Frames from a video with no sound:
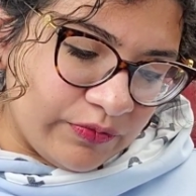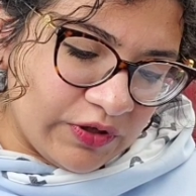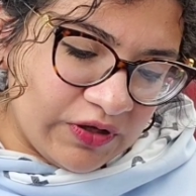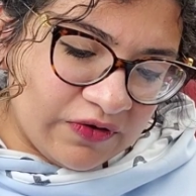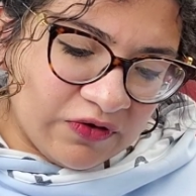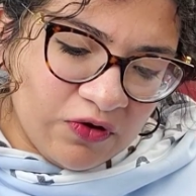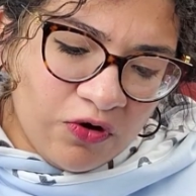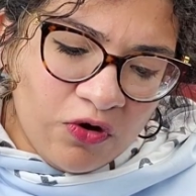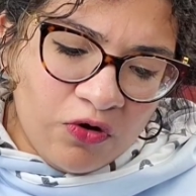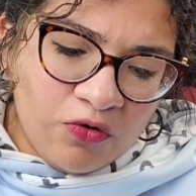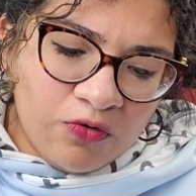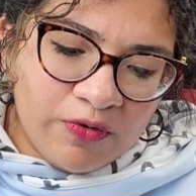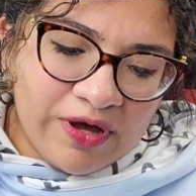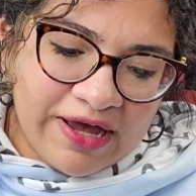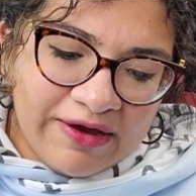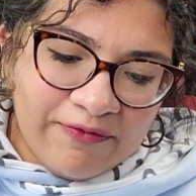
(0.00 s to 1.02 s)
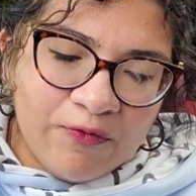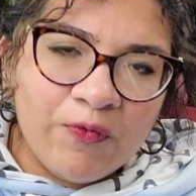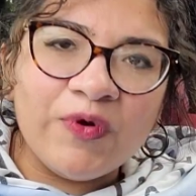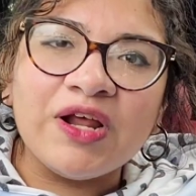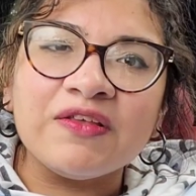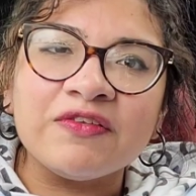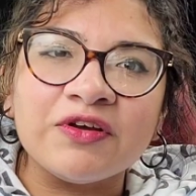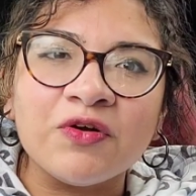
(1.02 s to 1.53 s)
So when
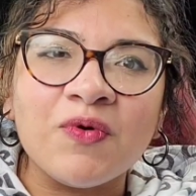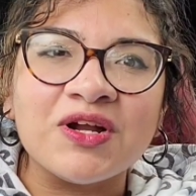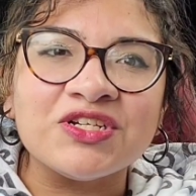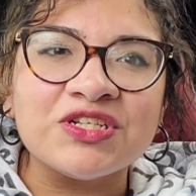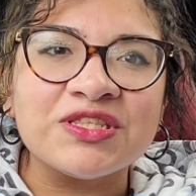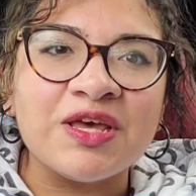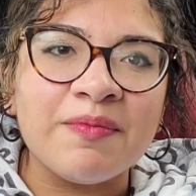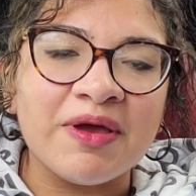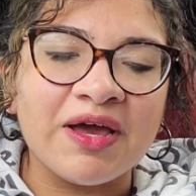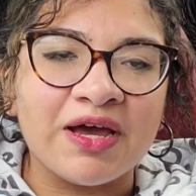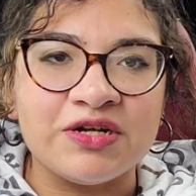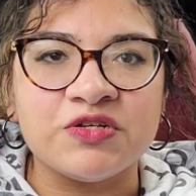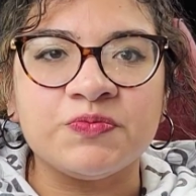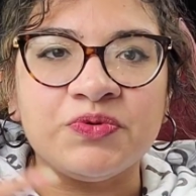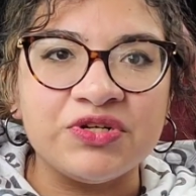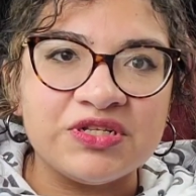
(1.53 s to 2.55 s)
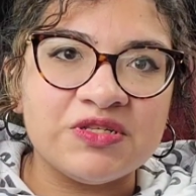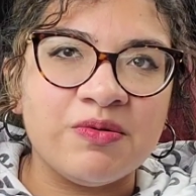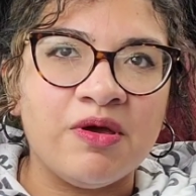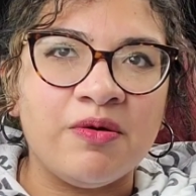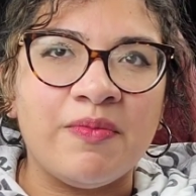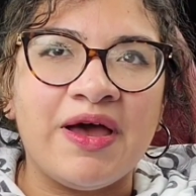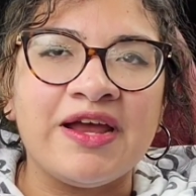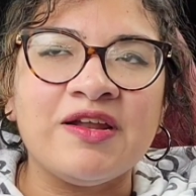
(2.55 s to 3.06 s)
I started watching them, I kind of just put into
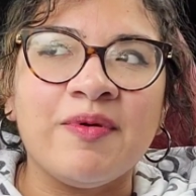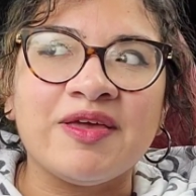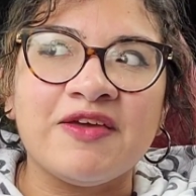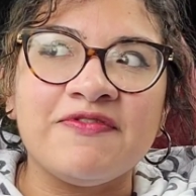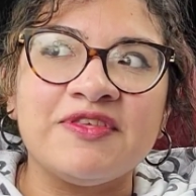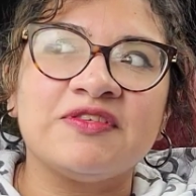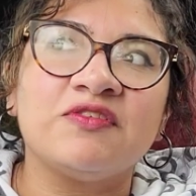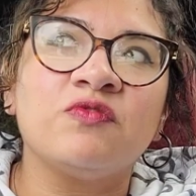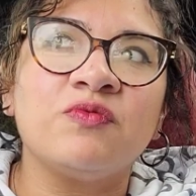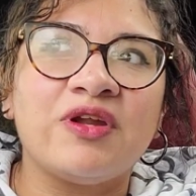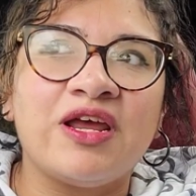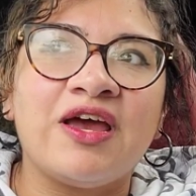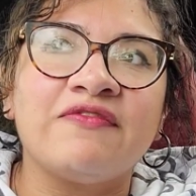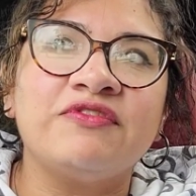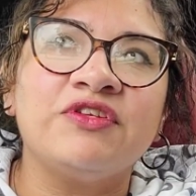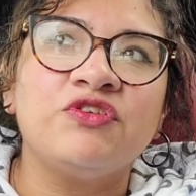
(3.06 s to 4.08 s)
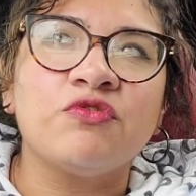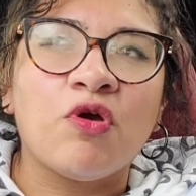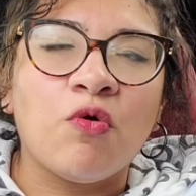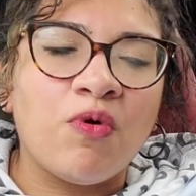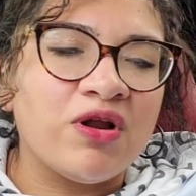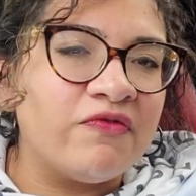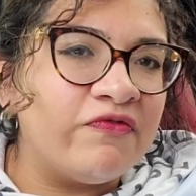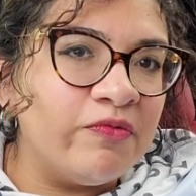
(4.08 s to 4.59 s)
my mind, like, if this is what I have to do, I
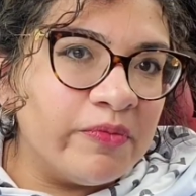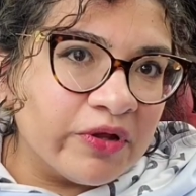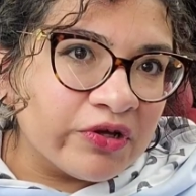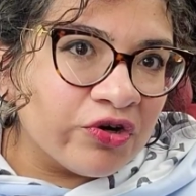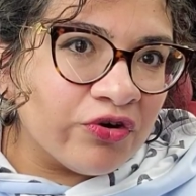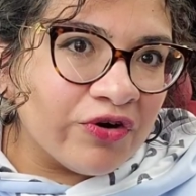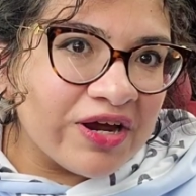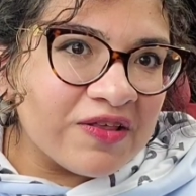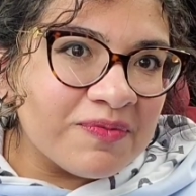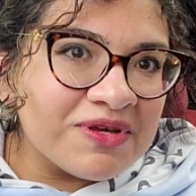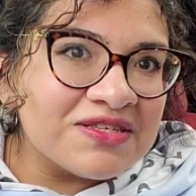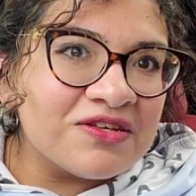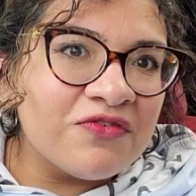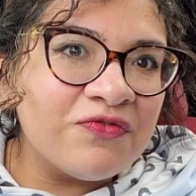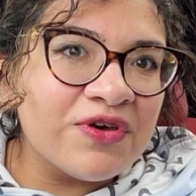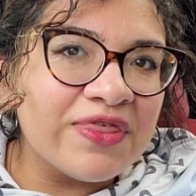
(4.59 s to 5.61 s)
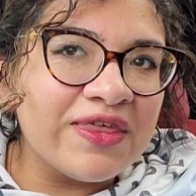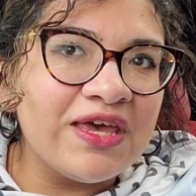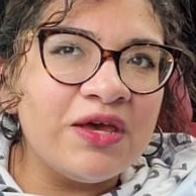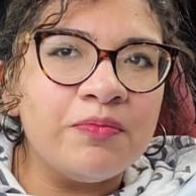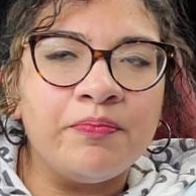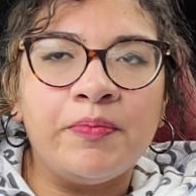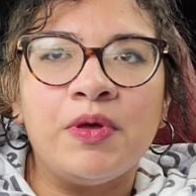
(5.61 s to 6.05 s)
want to familiarize myself with it.